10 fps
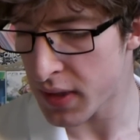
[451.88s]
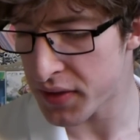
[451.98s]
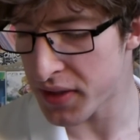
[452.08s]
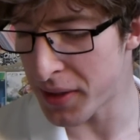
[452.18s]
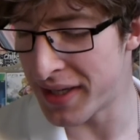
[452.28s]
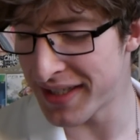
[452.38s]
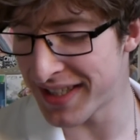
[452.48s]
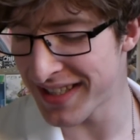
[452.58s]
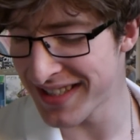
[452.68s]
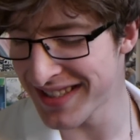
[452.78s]
So
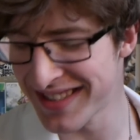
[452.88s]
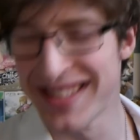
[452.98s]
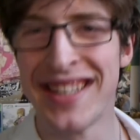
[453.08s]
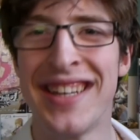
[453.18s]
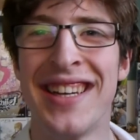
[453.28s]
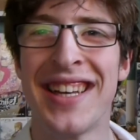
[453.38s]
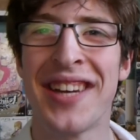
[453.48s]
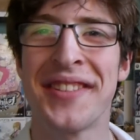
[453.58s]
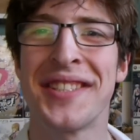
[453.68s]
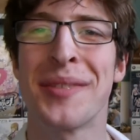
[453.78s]

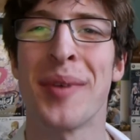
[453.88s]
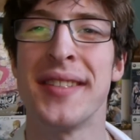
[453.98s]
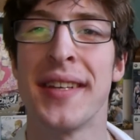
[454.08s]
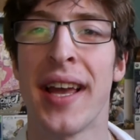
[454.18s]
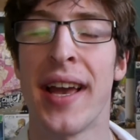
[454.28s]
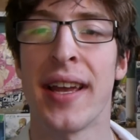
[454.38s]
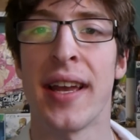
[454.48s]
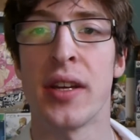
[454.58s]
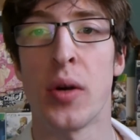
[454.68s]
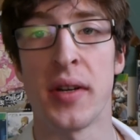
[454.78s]
he wants to surprise the gang
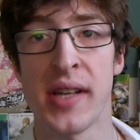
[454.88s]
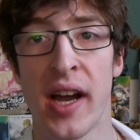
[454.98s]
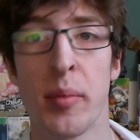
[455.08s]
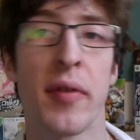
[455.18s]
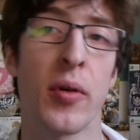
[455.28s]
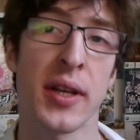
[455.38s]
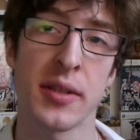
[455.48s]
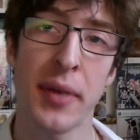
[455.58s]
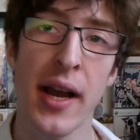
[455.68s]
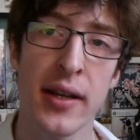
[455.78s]
and go on diet before he
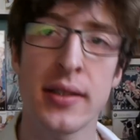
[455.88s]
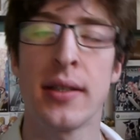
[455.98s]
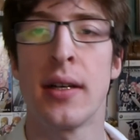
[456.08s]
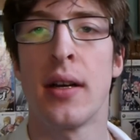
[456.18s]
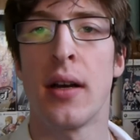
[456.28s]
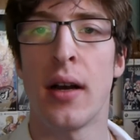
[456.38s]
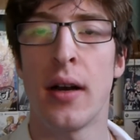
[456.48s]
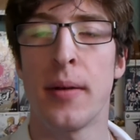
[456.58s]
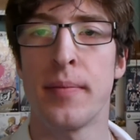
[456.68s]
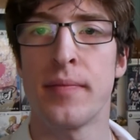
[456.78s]
gets back.
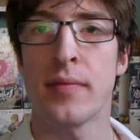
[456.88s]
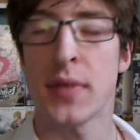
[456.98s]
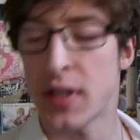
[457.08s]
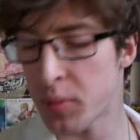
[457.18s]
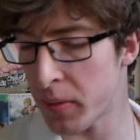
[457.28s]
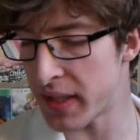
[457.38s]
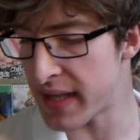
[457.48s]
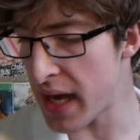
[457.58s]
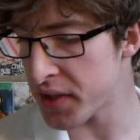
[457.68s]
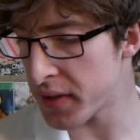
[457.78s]
This is probably a
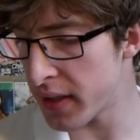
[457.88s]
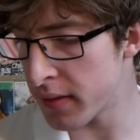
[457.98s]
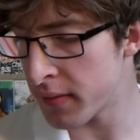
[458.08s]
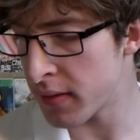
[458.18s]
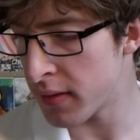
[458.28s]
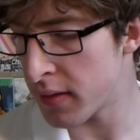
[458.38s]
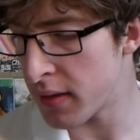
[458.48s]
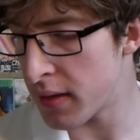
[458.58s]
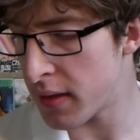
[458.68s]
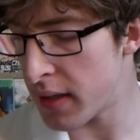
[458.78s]
dash thing,
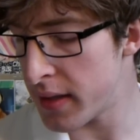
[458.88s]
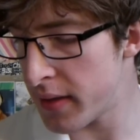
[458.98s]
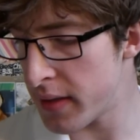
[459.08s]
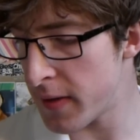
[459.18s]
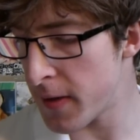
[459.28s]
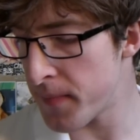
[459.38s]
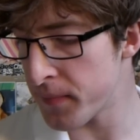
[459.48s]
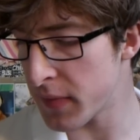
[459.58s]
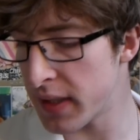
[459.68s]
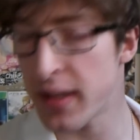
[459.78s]
and then
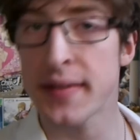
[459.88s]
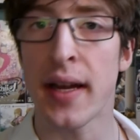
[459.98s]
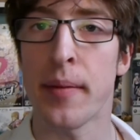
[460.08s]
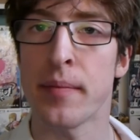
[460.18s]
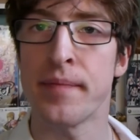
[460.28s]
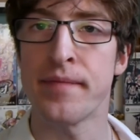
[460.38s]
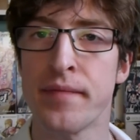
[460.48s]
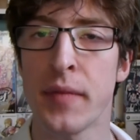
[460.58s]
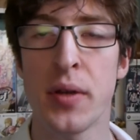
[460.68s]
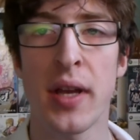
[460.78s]
he does that.
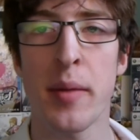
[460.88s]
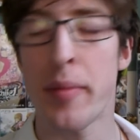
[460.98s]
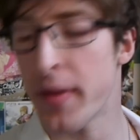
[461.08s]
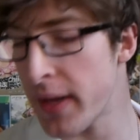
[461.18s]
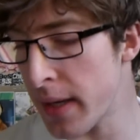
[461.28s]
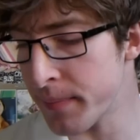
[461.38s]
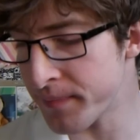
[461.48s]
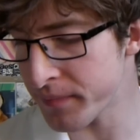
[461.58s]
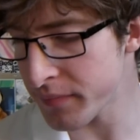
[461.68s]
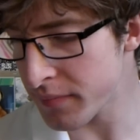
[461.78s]
New game about that.
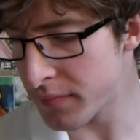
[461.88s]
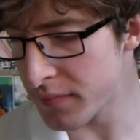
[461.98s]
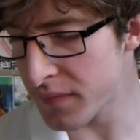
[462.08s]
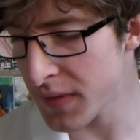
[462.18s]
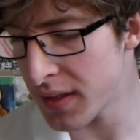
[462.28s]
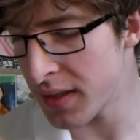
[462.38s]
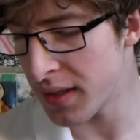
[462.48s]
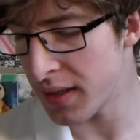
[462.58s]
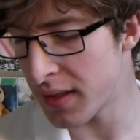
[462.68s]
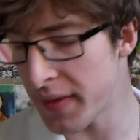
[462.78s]

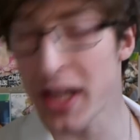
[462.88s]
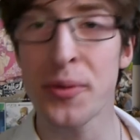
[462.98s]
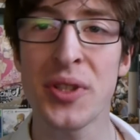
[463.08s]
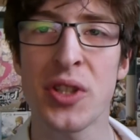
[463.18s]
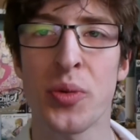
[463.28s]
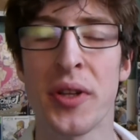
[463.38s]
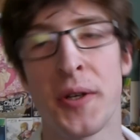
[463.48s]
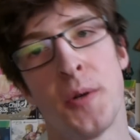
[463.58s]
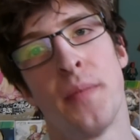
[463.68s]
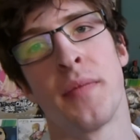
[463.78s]
Next one's also
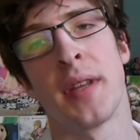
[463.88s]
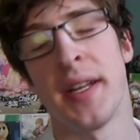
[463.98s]
really cool.